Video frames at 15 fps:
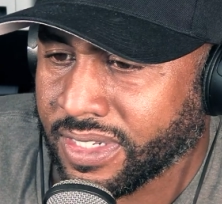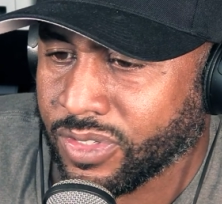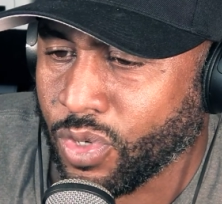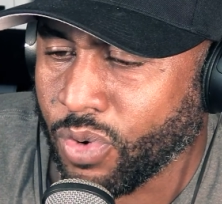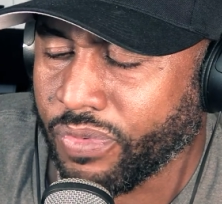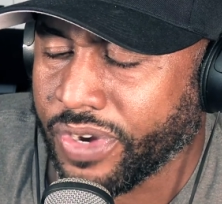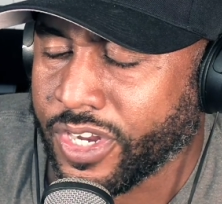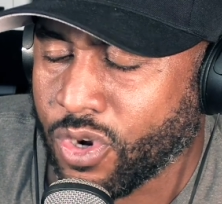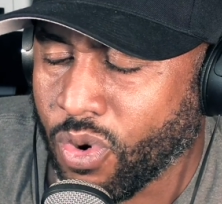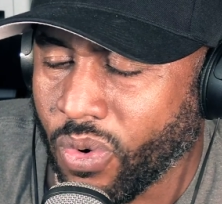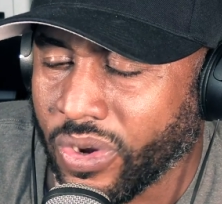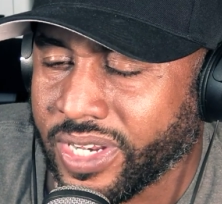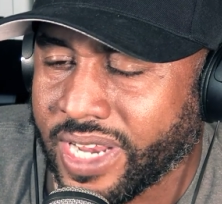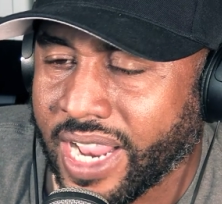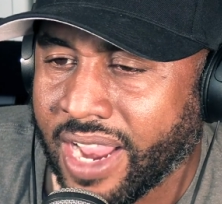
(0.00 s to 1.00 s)
You
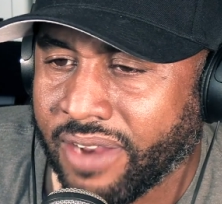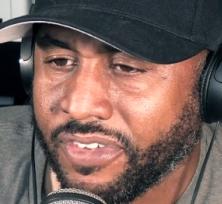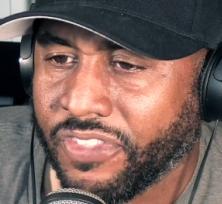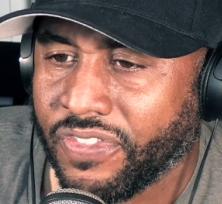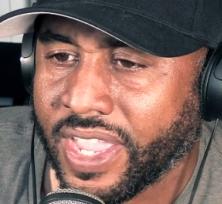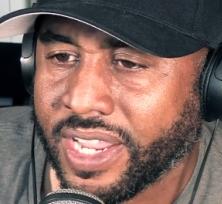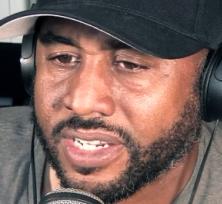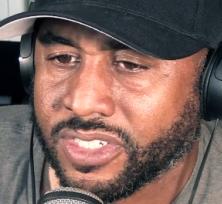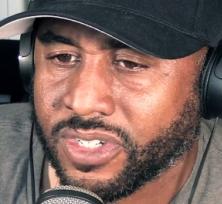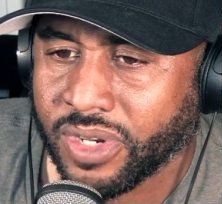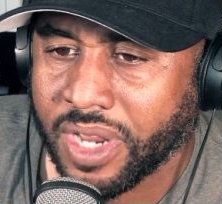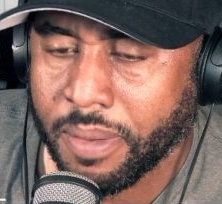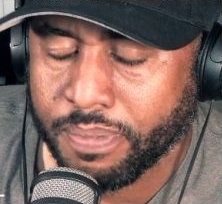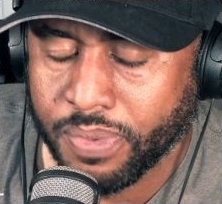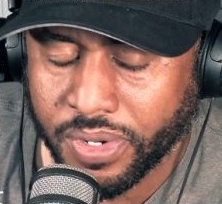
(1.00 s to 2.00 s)
recorded everything until
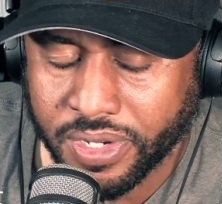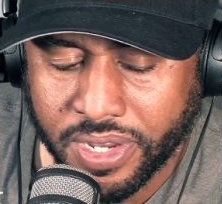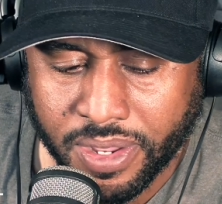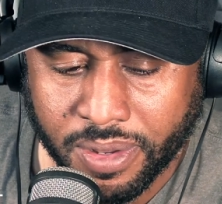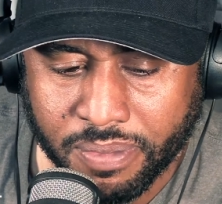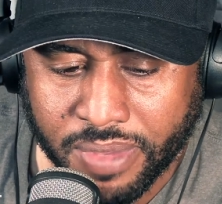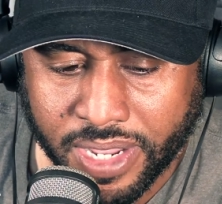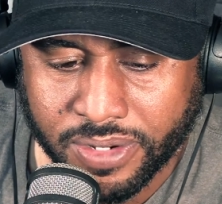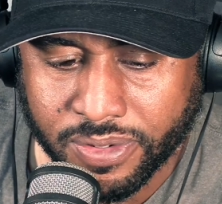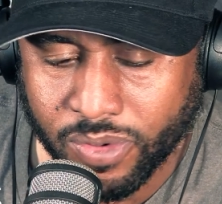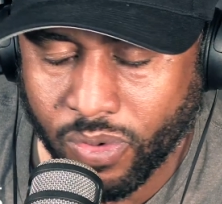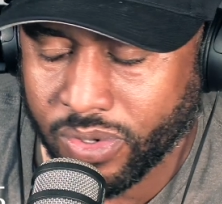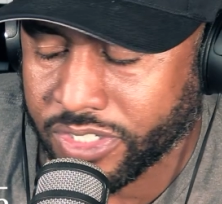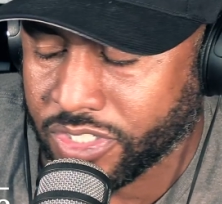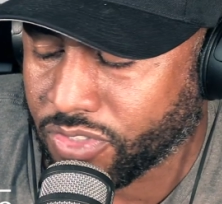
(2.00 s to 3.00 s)
they put him
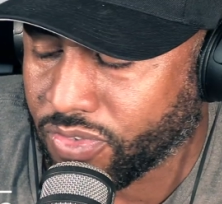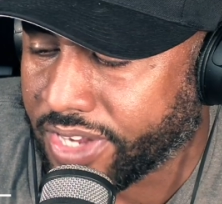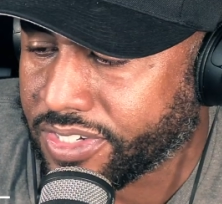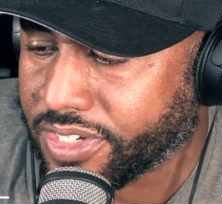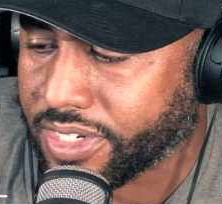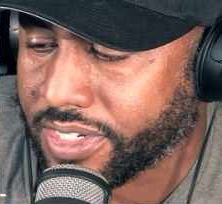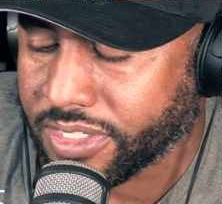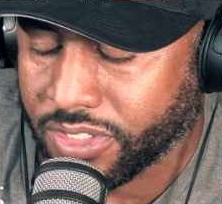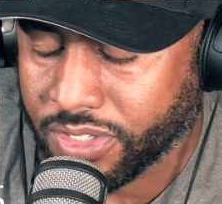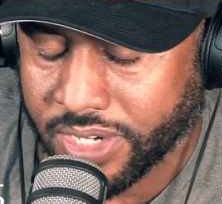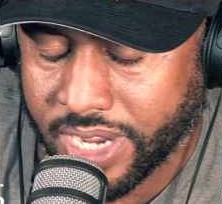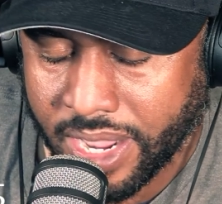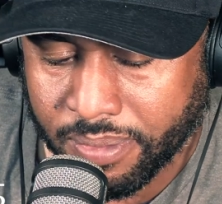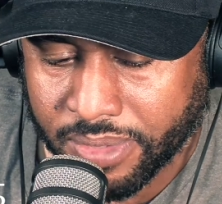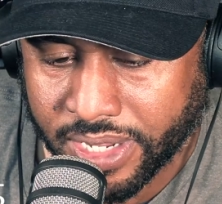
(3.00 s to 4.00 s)
on the stretcher and into
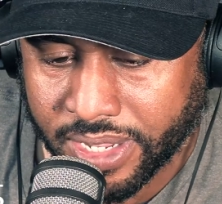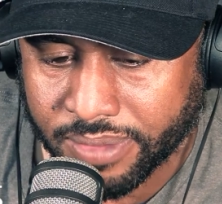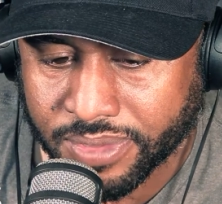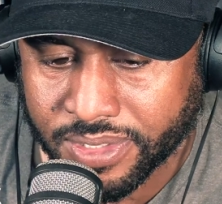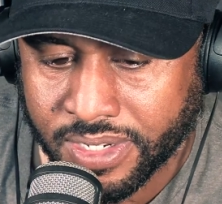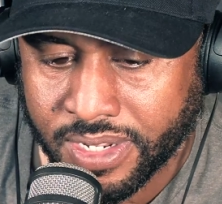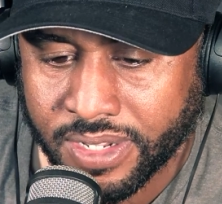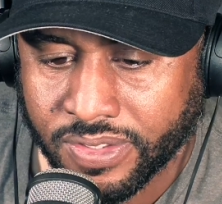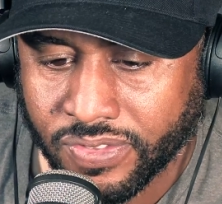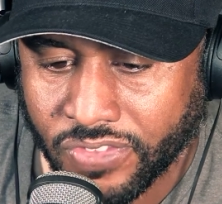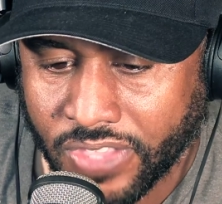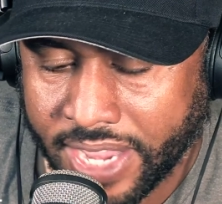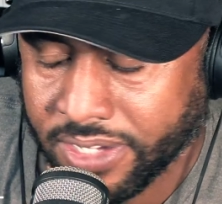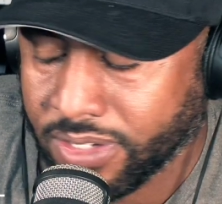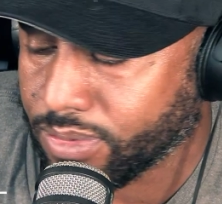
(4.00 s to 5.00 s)
the ambulance.
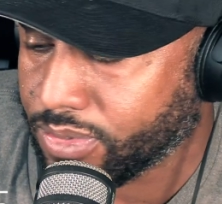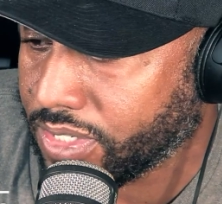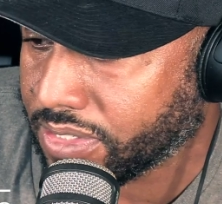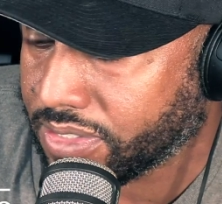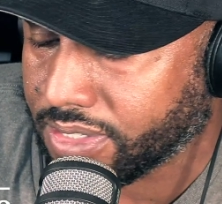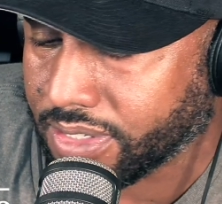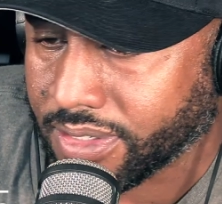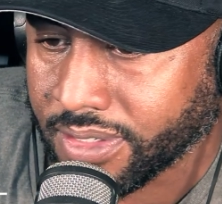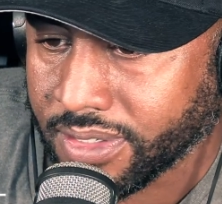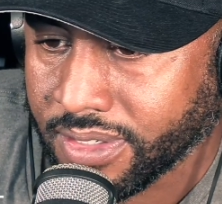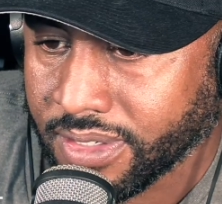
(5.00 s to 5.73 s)
Thank you, sister.